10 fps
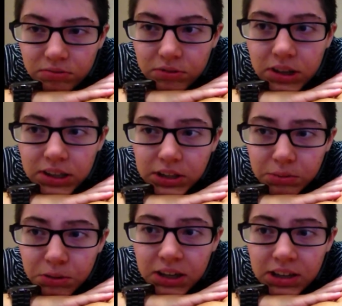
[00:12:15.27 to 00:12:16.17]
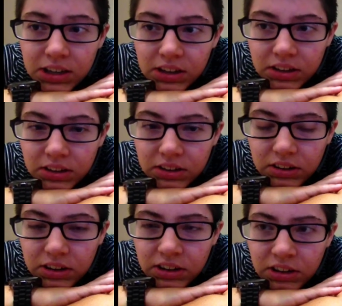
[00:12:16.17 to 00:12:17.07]
Like, somebody
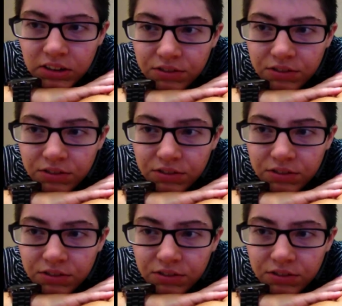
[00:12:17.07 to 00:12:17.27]
I love.